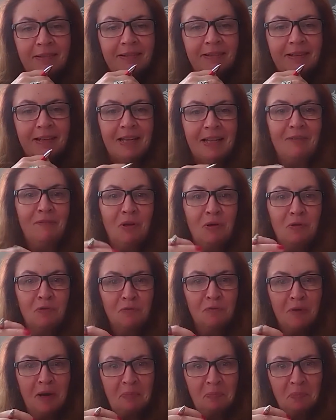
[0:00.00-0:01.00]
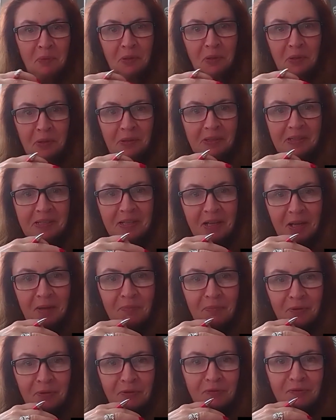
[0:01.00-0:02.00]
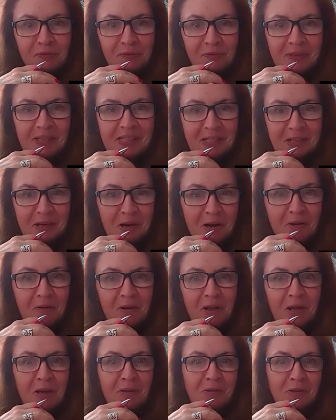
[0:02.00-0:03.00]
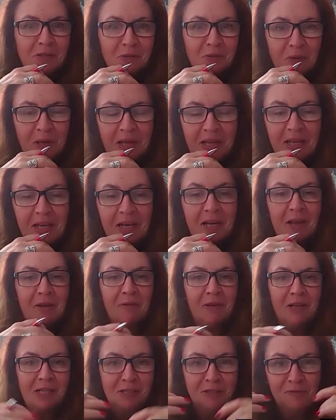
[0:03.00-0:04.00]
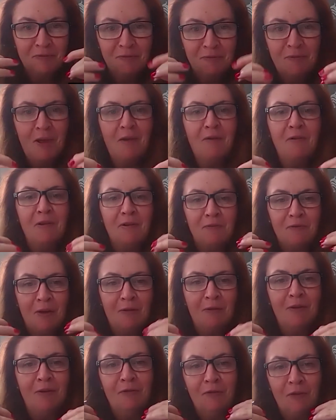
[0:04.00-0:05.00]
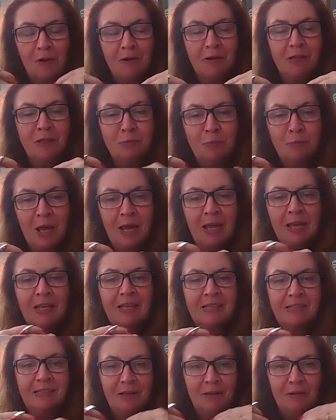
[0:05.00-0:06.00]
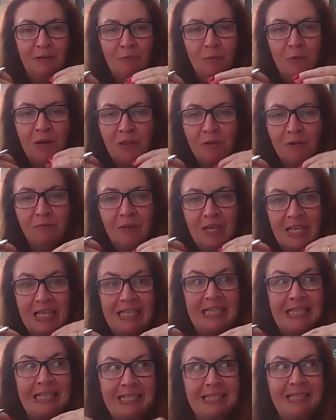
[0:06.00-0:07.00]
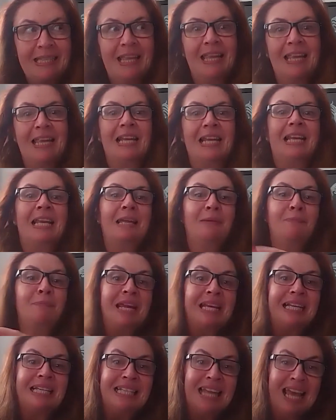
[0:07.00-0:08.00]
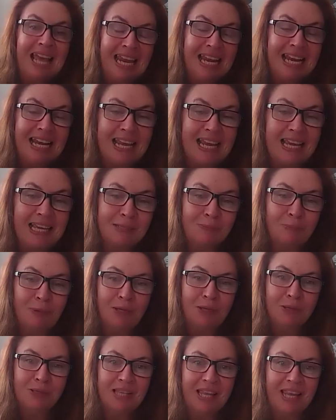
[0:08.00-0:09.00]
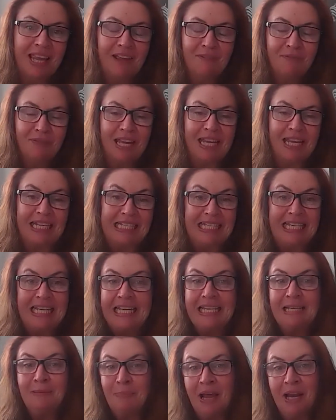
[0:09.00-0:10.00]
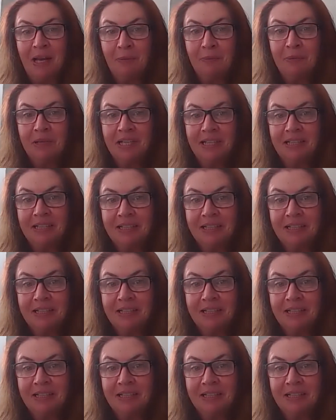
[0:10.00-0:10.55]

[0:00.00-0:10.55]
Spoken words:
living on Red Bull type of scenarios where it's a very, very fast pace, and one of the reasons they can maintain it is because they have that team element.